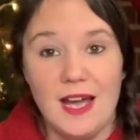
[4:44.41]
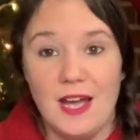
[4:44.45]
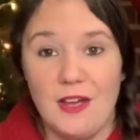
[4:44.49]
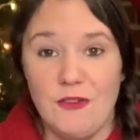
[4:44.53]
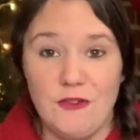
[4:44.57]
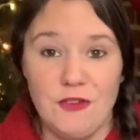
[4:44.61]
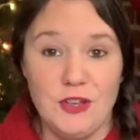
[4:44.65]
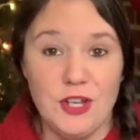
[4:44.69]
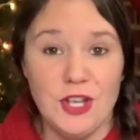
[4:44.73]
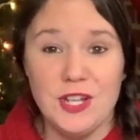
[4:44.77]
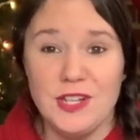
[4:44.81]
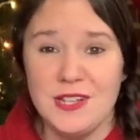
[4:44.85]

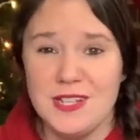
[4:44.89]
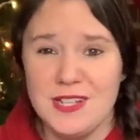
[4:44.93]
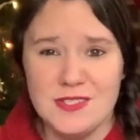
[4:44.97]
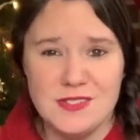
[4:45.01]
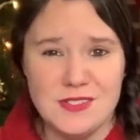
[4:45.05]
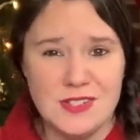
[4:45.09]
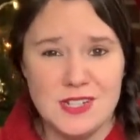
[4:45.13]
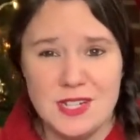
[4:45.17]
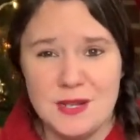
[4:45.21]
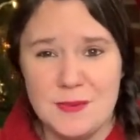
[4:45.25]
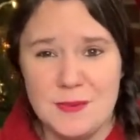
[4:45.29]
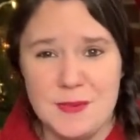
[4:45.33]
I figured
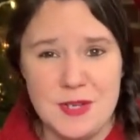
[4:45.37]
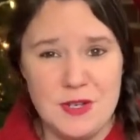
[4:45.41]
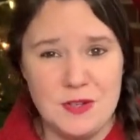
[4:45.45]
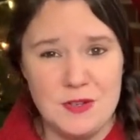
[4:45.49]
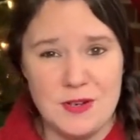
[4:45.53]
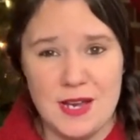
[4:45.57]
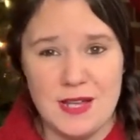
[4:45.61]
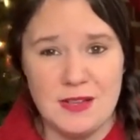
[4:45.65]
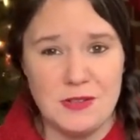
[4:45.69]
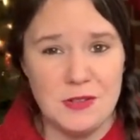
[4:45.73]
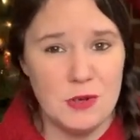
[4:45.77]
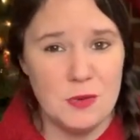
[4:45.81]
these are gonna be
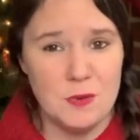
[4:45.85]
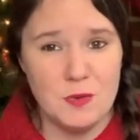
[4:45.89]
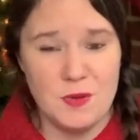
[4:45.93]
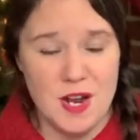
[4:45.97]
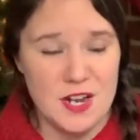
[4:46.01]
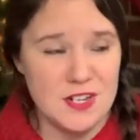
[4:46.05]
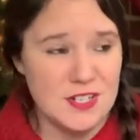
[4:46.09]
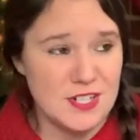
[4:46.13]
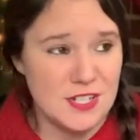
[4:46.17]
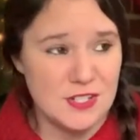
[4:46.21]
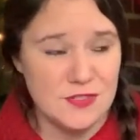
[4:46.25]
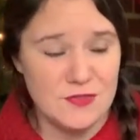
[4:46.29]
great little
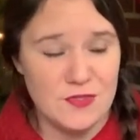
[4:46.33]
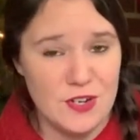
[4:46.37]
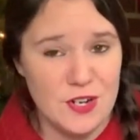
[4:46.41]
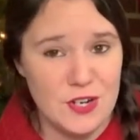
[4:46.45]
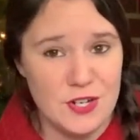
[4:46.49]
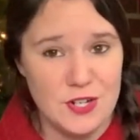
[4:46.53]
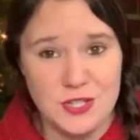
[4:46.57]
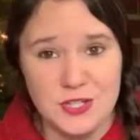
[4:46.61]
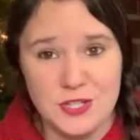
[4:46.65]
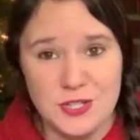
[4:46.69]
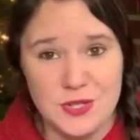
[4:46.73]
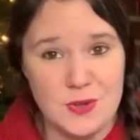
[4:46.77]
projects for
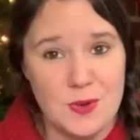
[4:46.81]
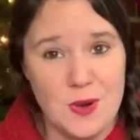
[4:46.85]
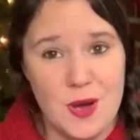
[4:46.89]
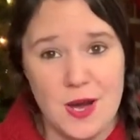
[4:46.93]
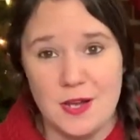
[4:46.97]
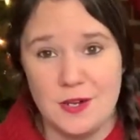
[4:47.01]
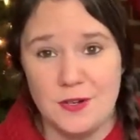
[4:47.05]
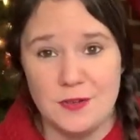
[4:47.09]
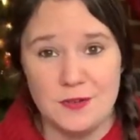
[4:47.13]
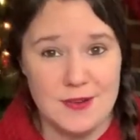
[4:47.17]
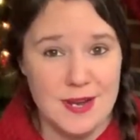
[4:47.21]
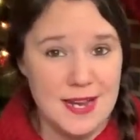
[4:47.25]
her to do
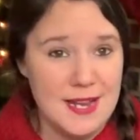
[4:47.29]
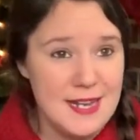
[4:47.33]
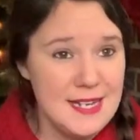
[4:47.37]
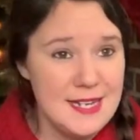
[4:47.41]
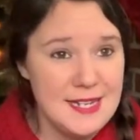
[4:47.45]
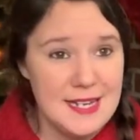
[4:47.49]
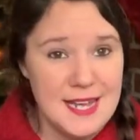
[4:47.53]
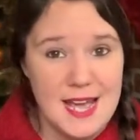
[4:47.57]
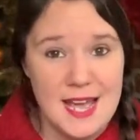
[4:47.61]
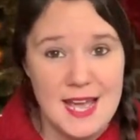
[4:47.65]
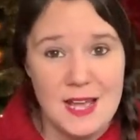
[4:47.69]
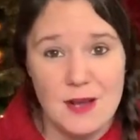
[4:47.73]
on a
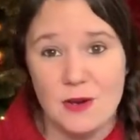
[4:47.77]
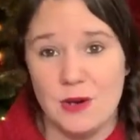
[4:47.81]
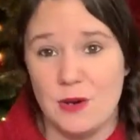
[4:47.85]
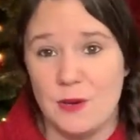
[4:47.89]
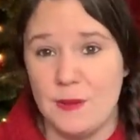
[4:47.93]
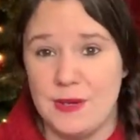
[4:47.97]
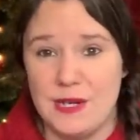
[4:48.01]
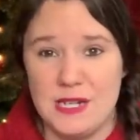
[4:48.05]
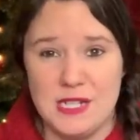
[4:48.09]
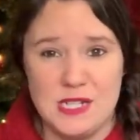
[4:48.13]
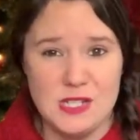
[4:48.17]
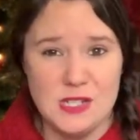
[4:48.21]
rainy day
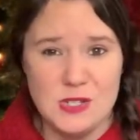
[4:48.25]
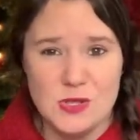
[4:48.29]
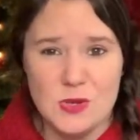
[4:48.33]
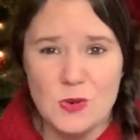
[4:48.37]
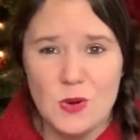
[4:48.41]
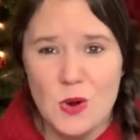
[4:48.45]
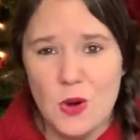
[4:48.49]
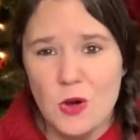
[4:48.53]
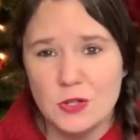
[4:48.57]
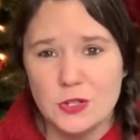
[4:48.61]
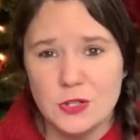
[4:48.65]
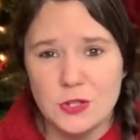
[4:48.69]
or when it's
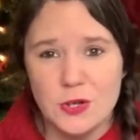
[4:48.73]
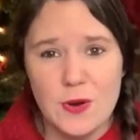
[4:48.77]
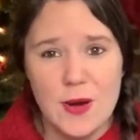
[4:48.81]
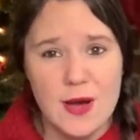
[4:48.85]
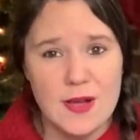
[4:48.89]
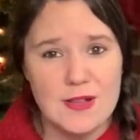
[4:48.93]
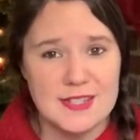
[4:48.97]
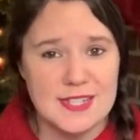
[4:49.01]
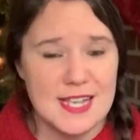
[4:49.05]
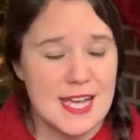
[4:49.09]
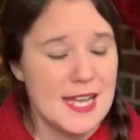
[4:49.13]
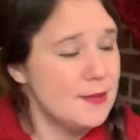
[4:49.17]
too cold to go
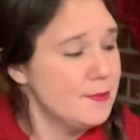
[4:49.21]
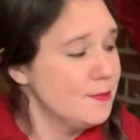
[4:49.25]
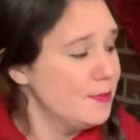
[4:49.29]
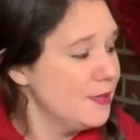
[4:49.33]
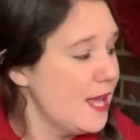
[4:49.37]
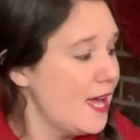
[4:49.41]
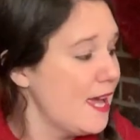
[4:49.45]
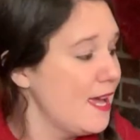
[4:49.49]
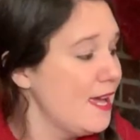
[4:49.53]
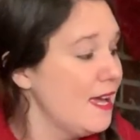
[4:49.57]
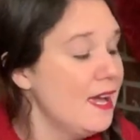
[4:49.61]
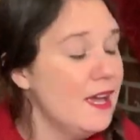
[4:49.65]
outside and
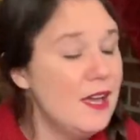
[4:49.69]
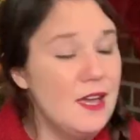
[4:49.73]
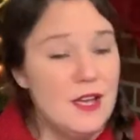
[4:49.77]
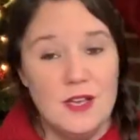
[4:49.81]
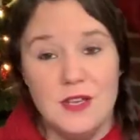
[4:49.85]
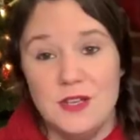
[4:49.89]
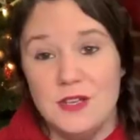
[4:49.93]
play.